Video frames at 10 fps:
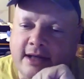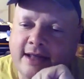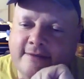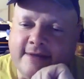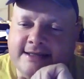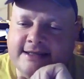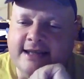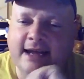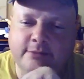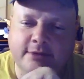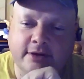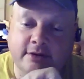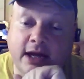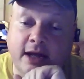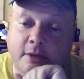Invest in hemp.
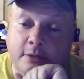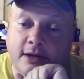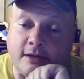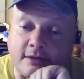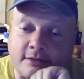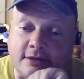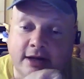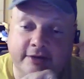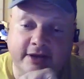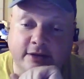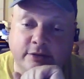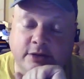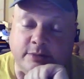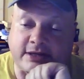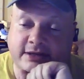Yeah, well, I think I know what
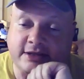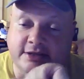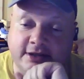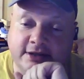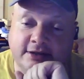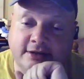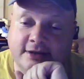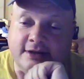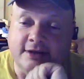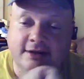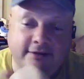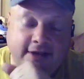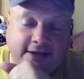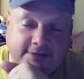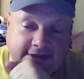you mean, DJ.
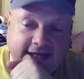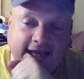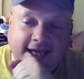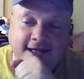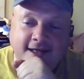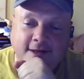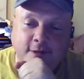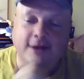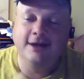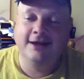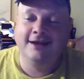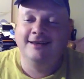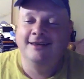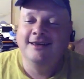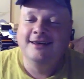Thanks for saying
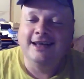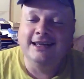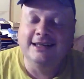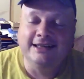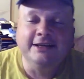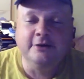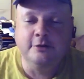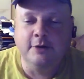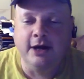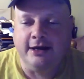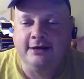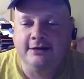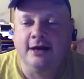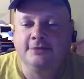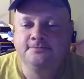it in a legal way.
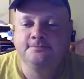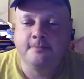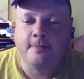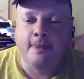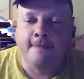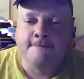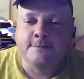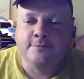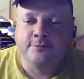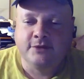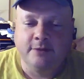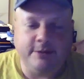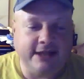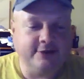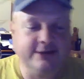Yeah.
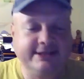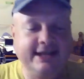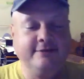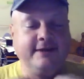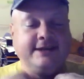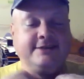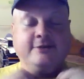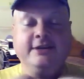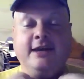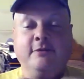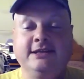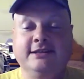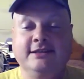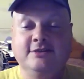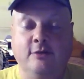Ben's got his yellow vest on. Yeah, well,
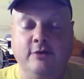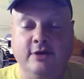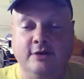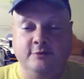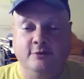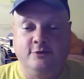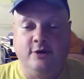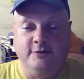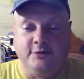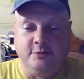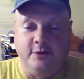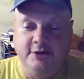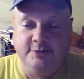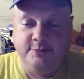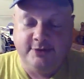it's not one of those driver's
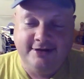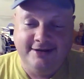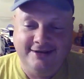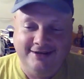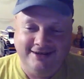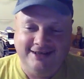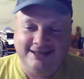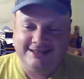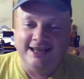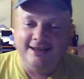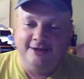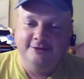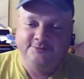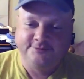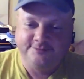ones, but it is yellow.